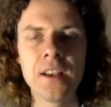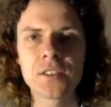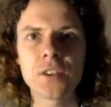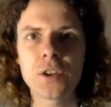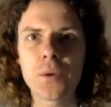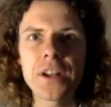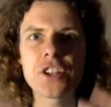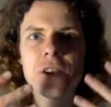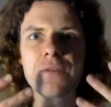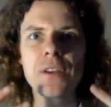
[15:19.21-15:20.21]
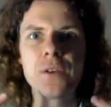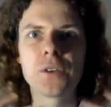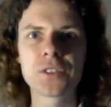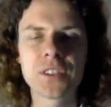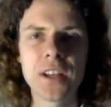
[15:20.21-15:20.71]
So the creature
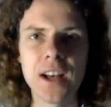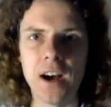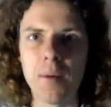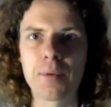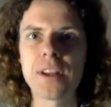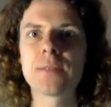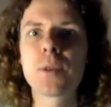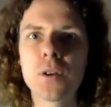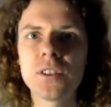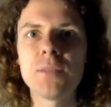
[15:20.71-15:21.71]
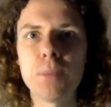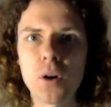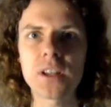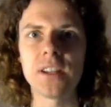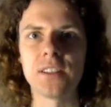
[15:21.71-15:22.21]
feels oppressed because his
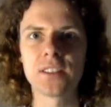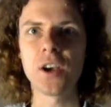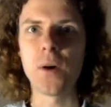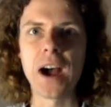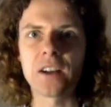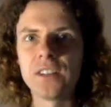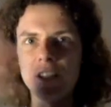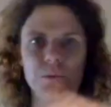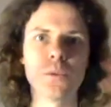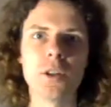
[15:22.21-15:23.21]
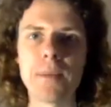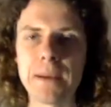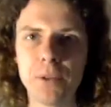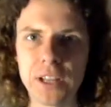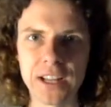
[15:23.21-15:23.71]
body is so ugly to all the
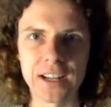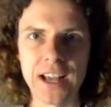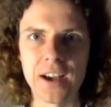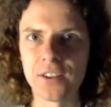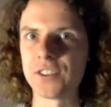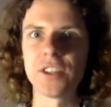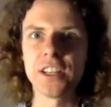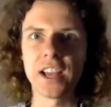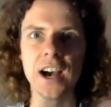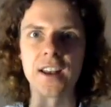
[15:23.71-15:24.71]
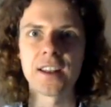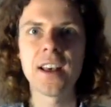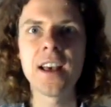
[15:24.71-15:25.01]
people he encounters that he can't